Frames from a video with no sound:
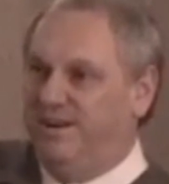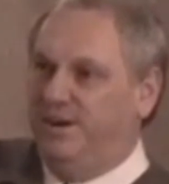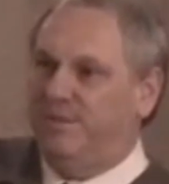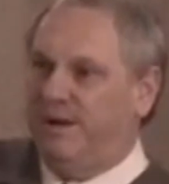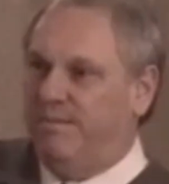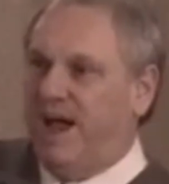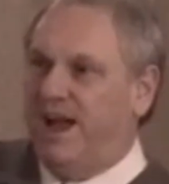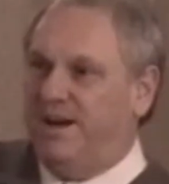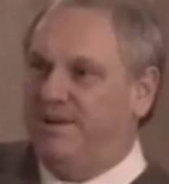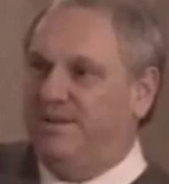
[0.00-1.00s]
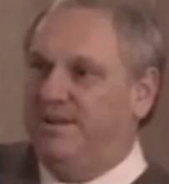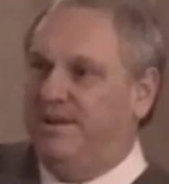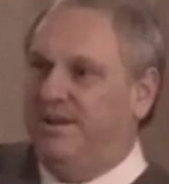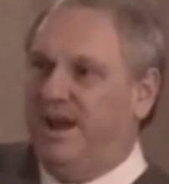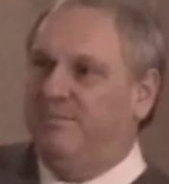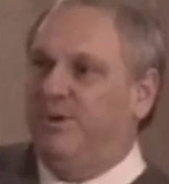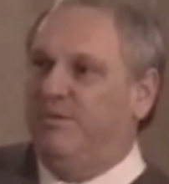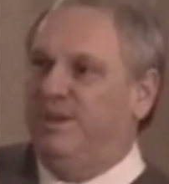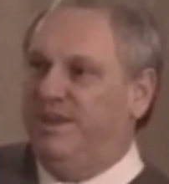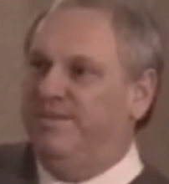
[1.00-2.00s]
you're my buyer, I'm going
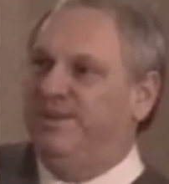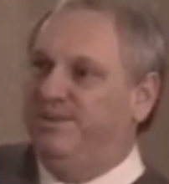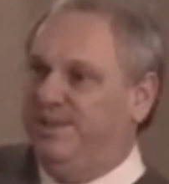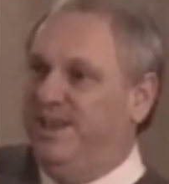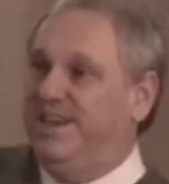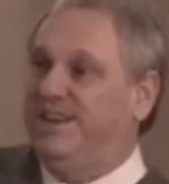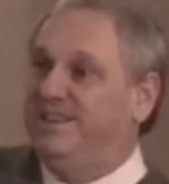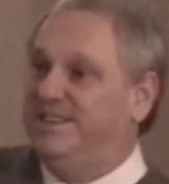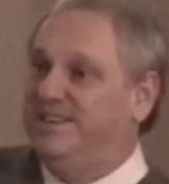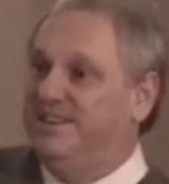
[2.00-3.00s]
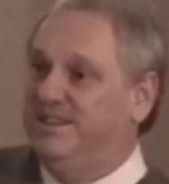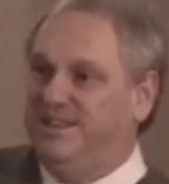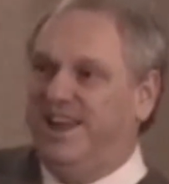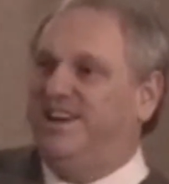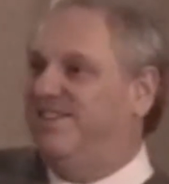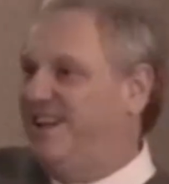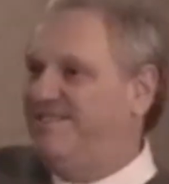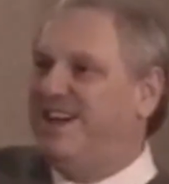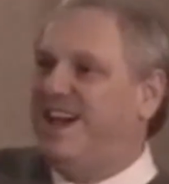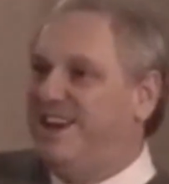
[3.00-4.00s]
to be giving you leads that I don't
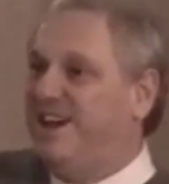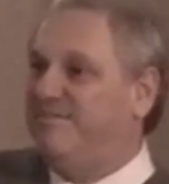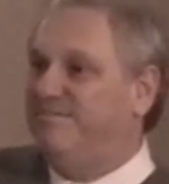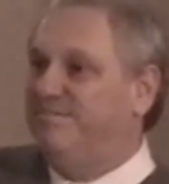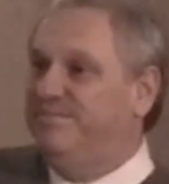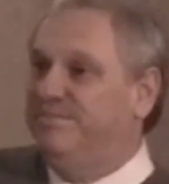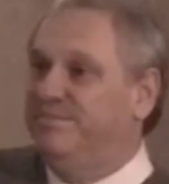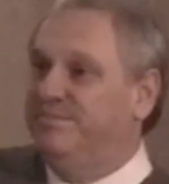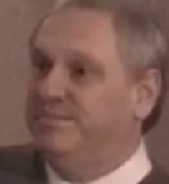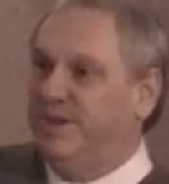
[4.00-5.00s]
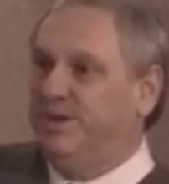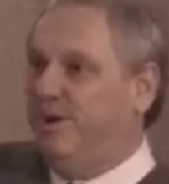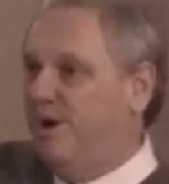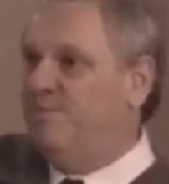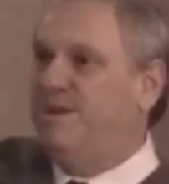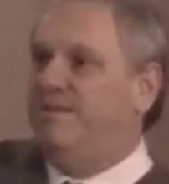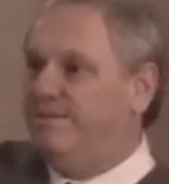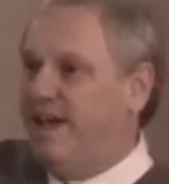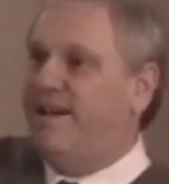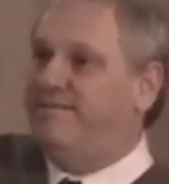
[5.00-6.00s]
have tied up. And you owe me a
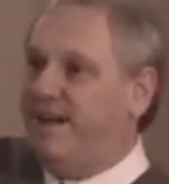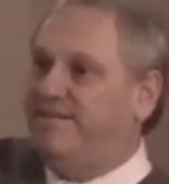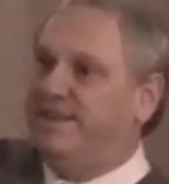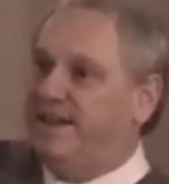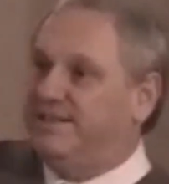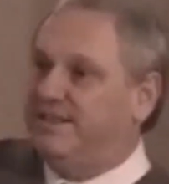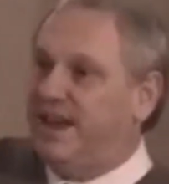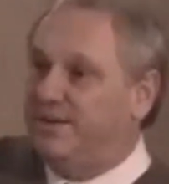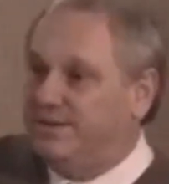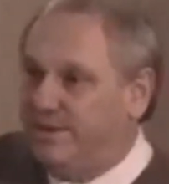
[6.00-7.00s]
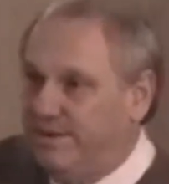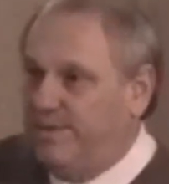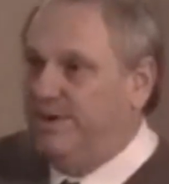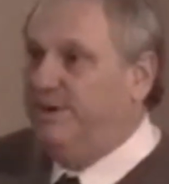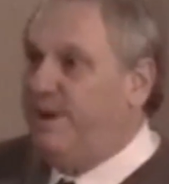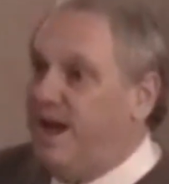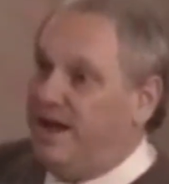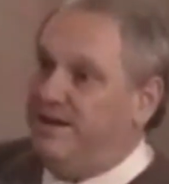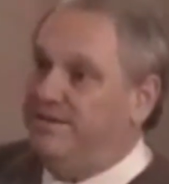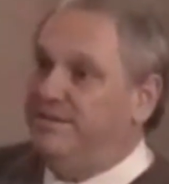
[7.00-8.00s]
flat $5,000 for every one you buy.